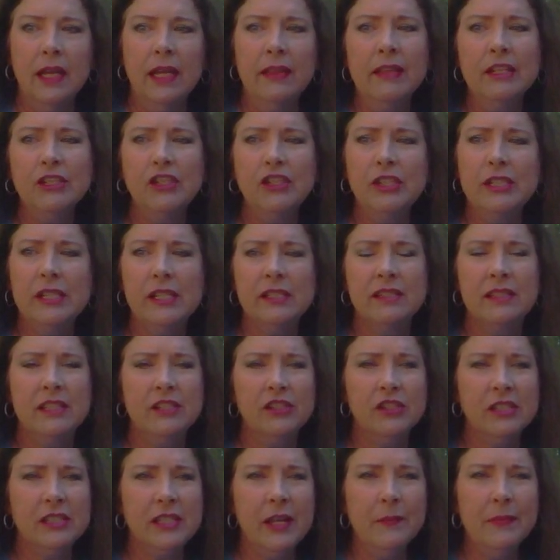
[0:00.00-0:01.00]
and then she says,
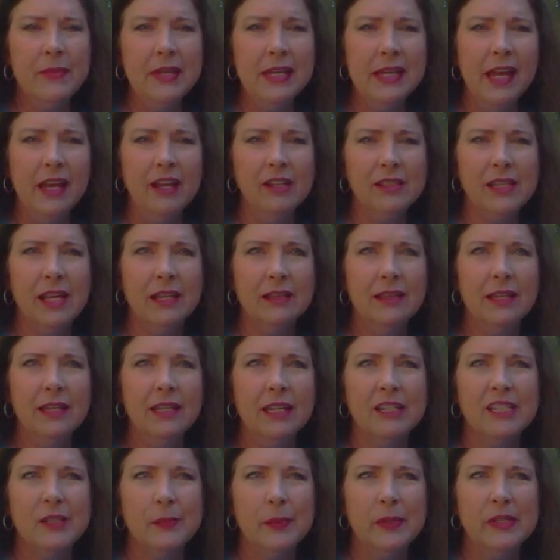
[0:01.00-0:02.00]
there's something else I
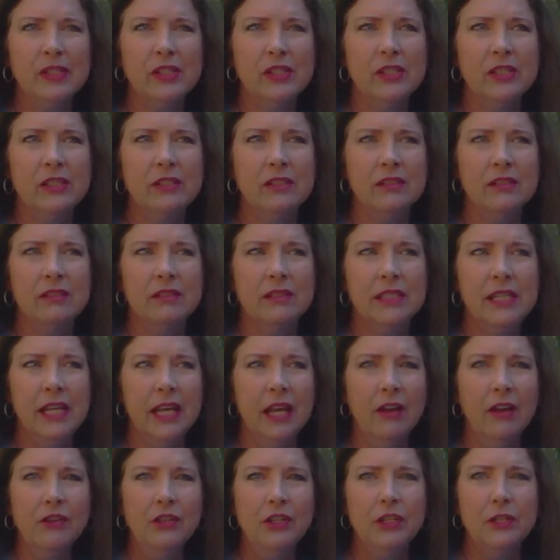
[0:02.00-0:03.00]
think I'm supposed to
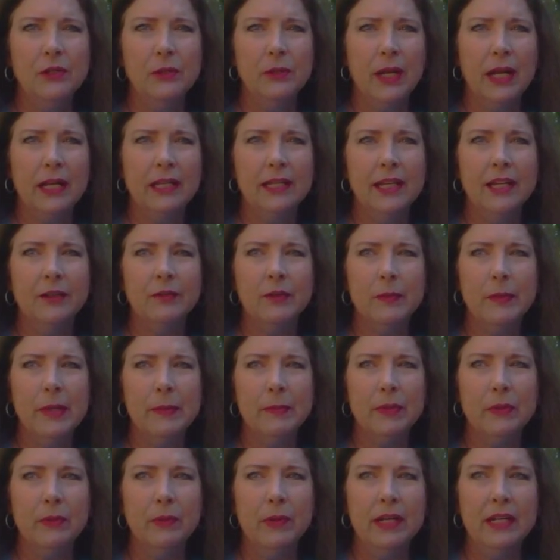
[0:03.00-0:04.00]
tell you, and I can't
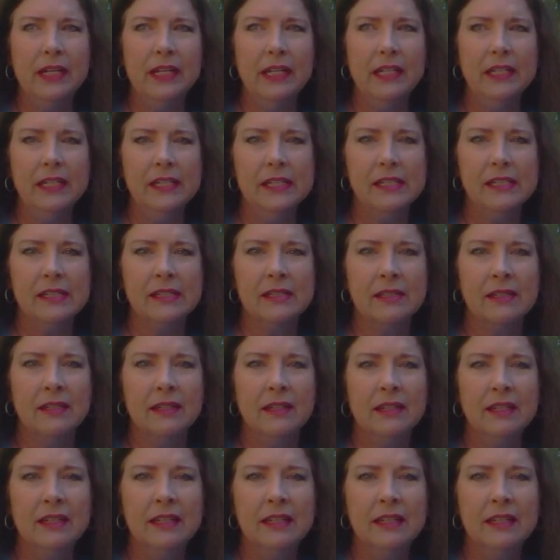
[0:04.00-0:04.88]
remember what it is.